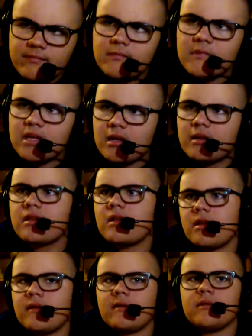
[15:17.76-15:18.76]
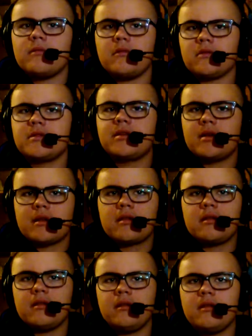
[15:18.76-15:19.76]
It's inevitable to
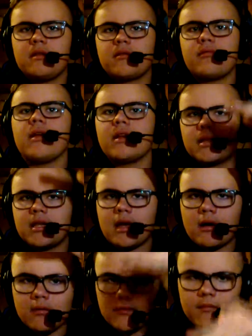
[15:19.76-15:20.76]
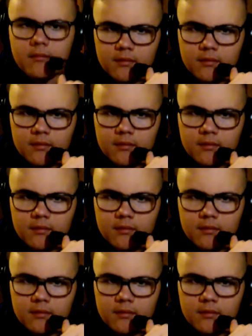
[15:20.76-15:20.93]
actually shrink down